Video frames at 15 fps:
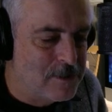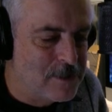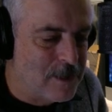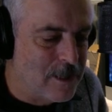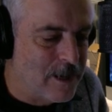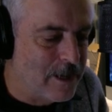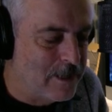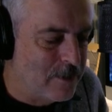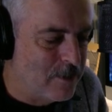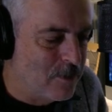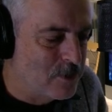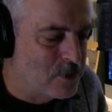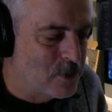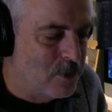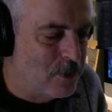slide
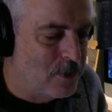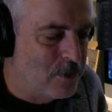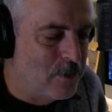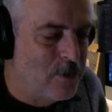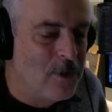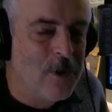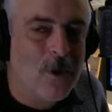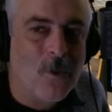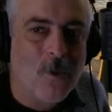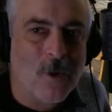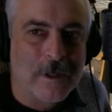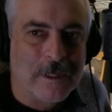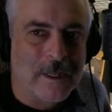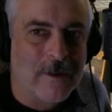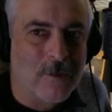here, I'll show you
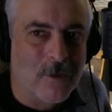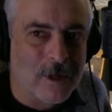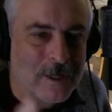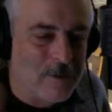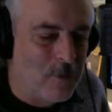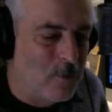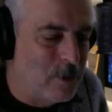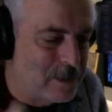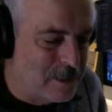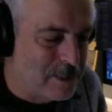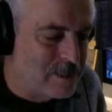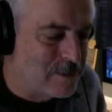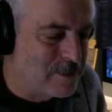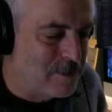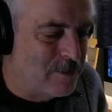what
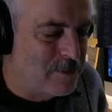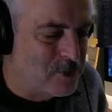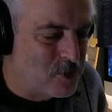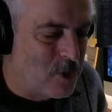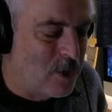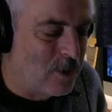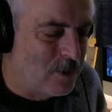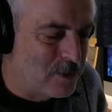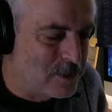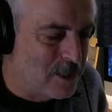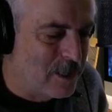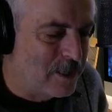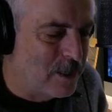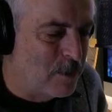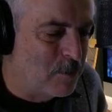this chart
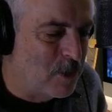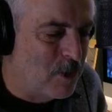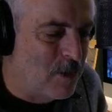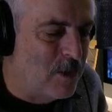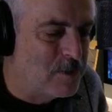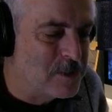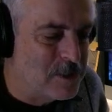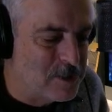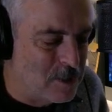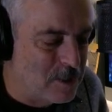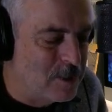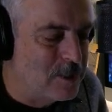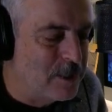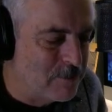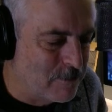looks like up close. It's a
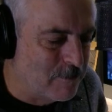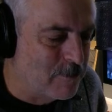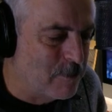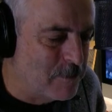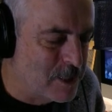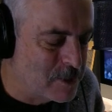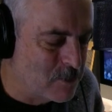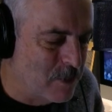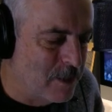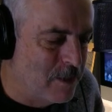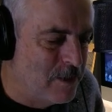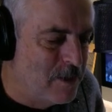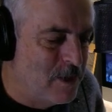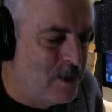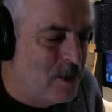little different from this one.
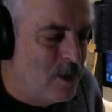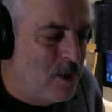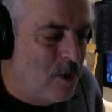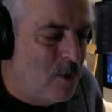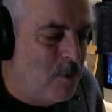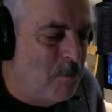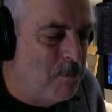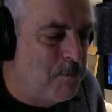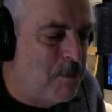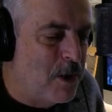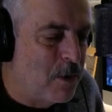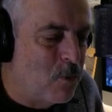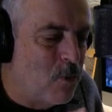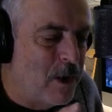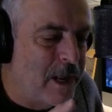
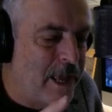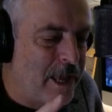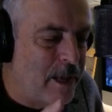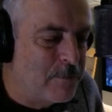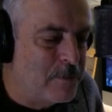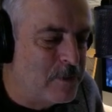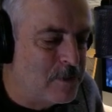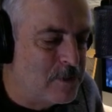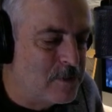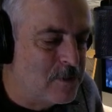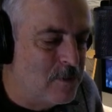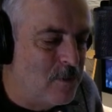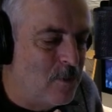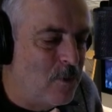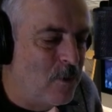But what
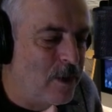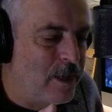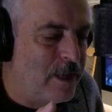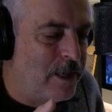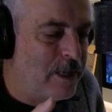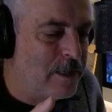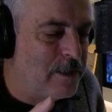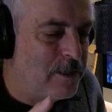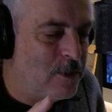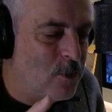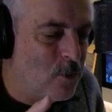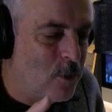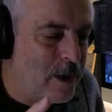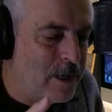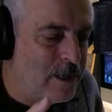happens in
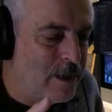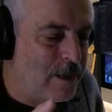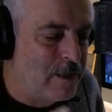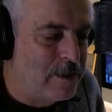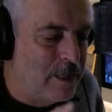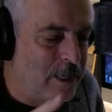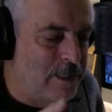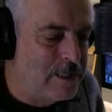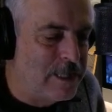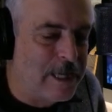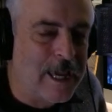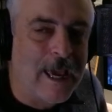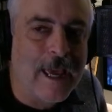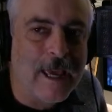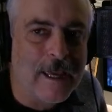uranium in
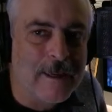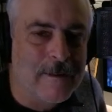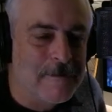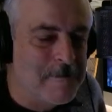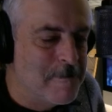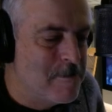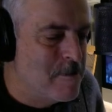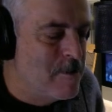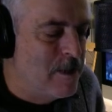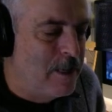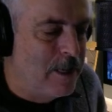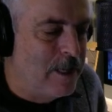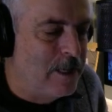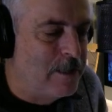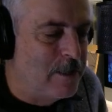decay,
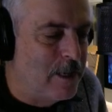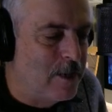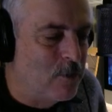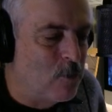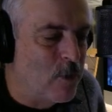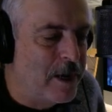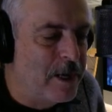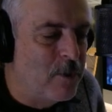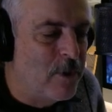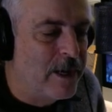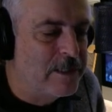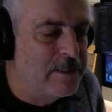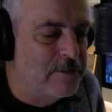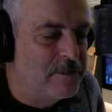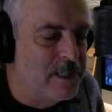in
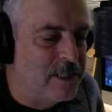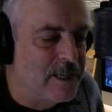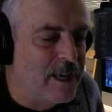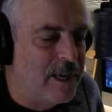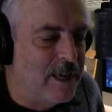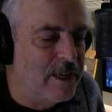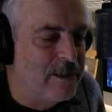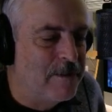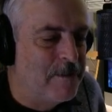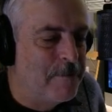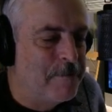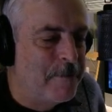radioactive decay,